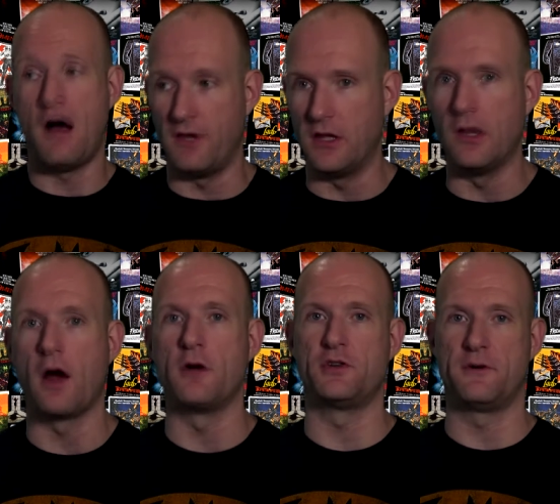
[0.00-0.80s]
of a
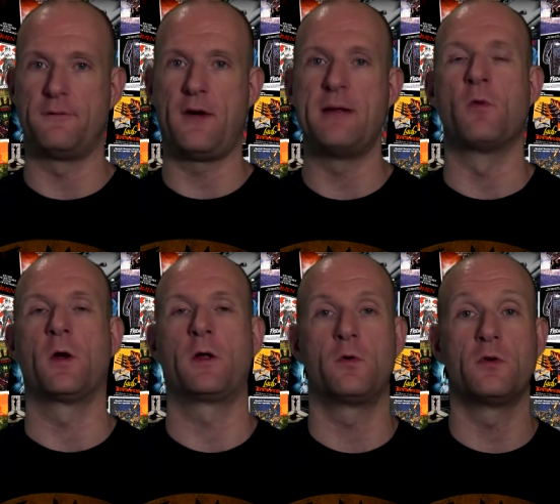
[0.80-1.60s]
larger
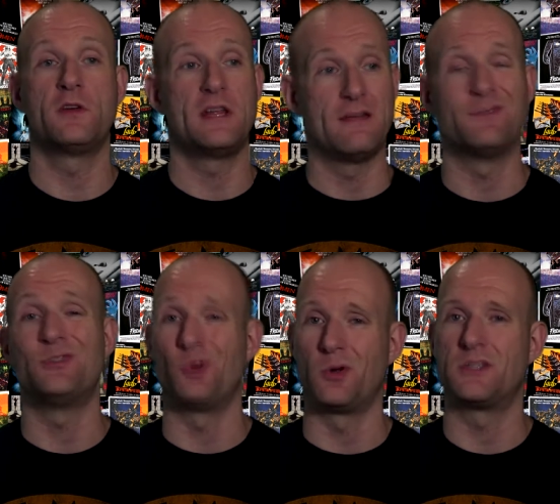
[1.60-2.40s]
framework in order to give the
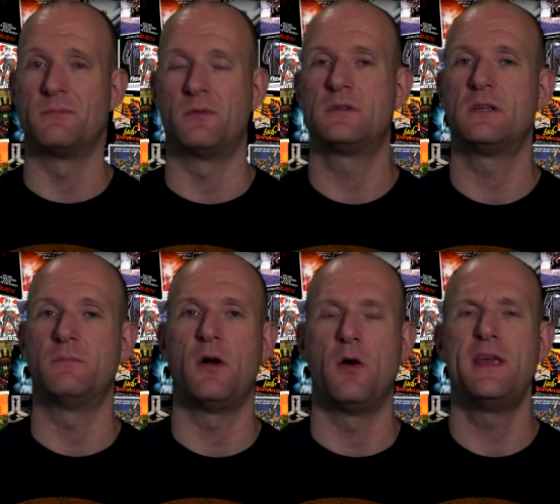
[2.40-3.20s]
shorts some
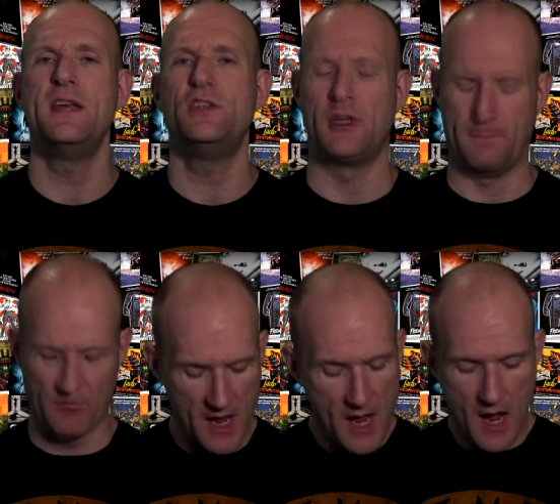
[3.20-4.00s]
cohesion.
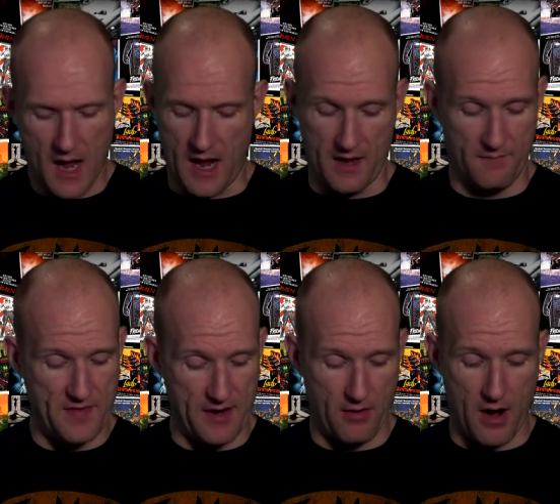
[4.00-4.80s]

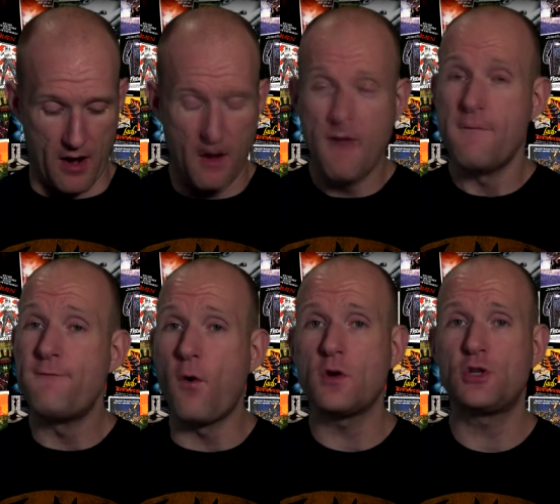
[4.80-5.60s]
There are
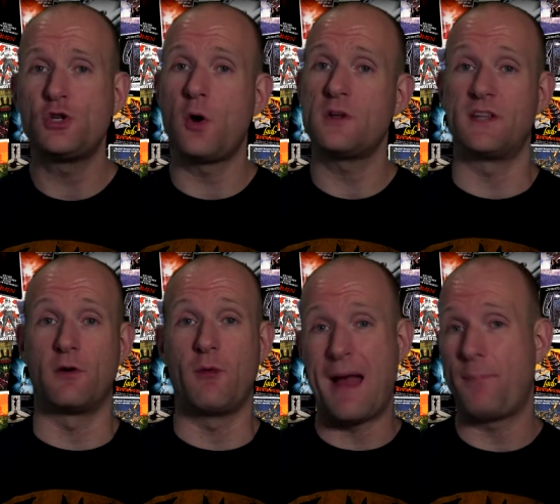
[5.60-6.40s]
4 shorts and
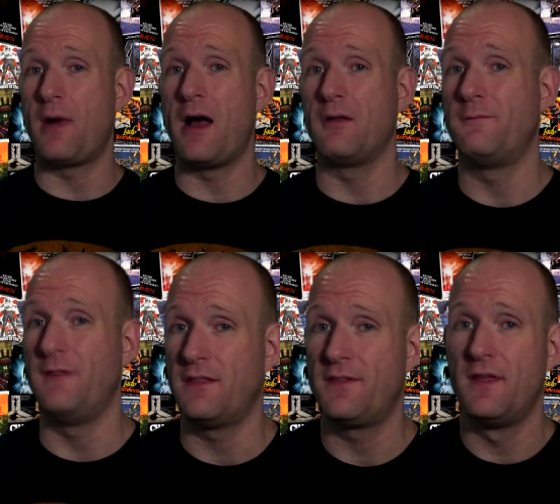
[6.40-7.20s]
a wraparound
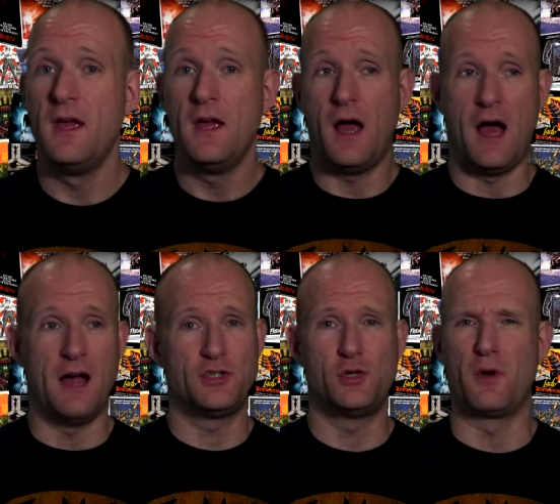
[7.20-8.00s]

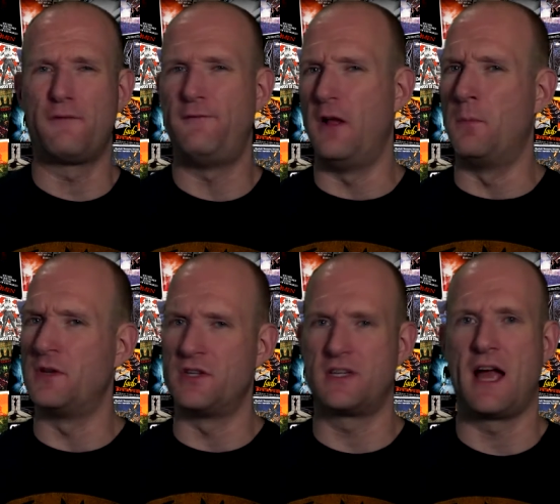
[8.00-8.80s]
5th short film,
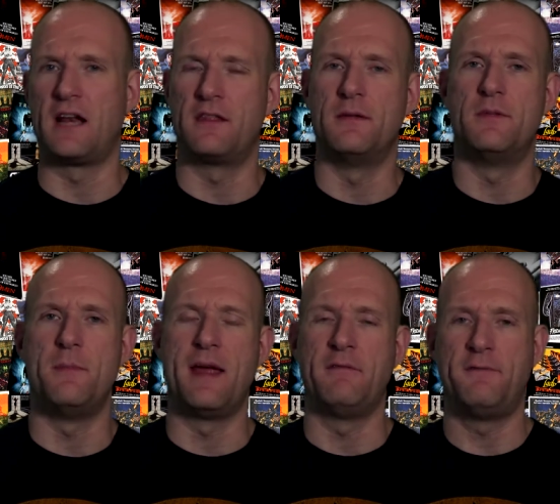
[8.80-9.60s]
which is kind of the
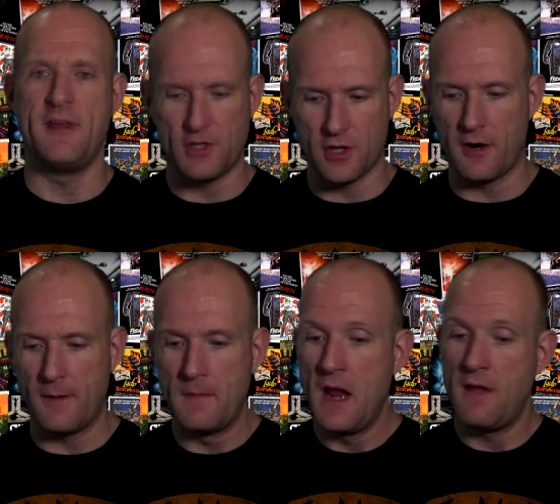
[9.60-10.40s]
main
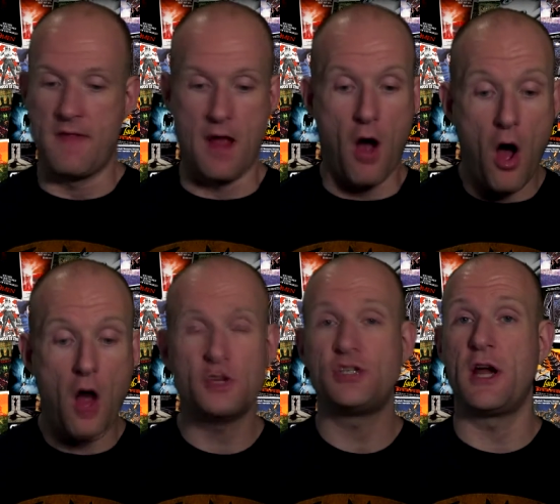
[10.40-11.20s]
feature. They
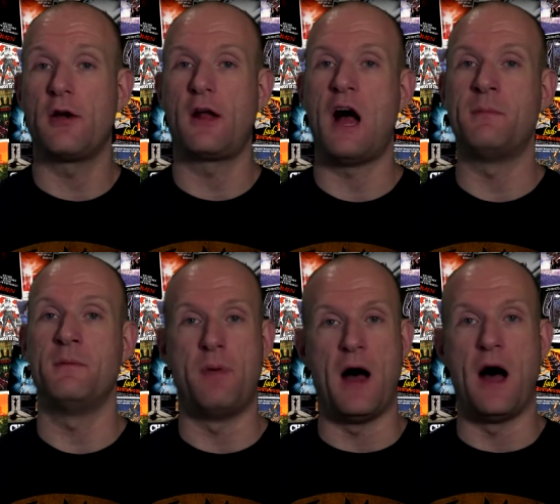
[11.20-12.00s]
all share a
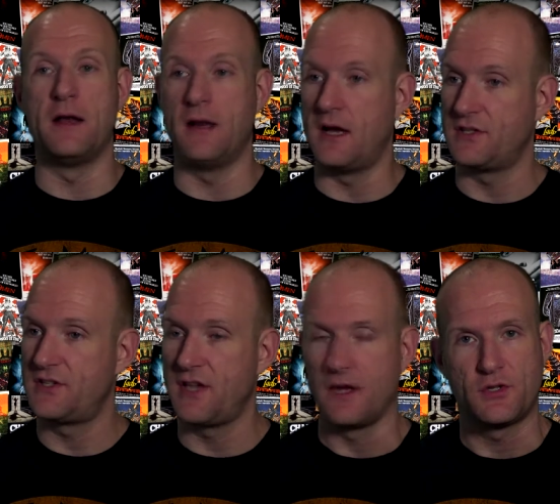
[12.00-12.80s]
common bond, a
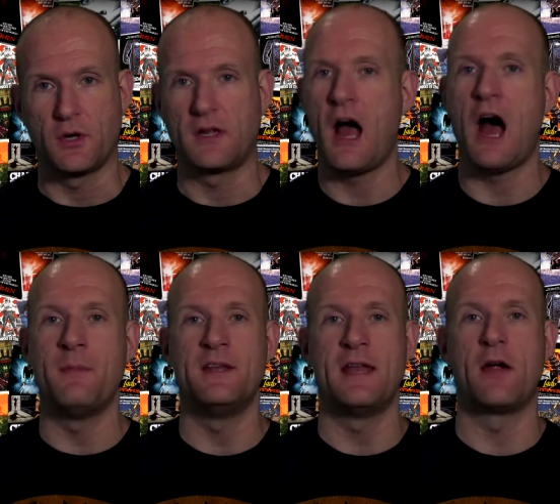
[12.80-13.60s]
sort of
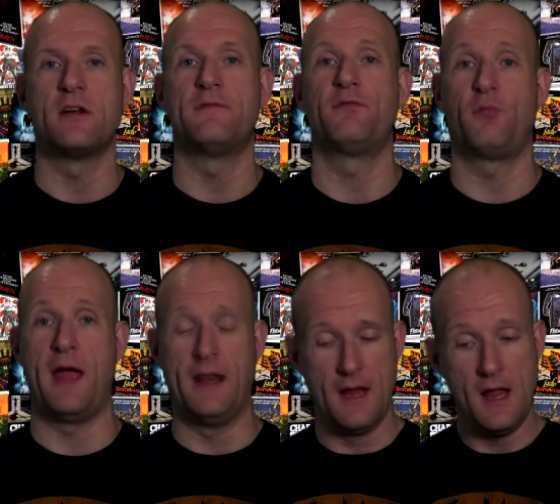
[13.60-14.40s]
common narrative
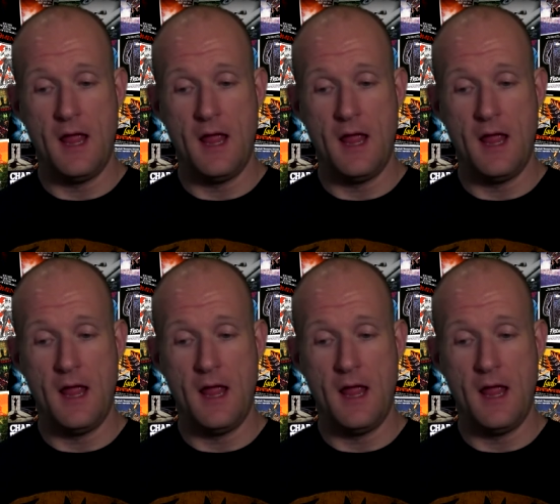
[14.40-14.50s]
thread,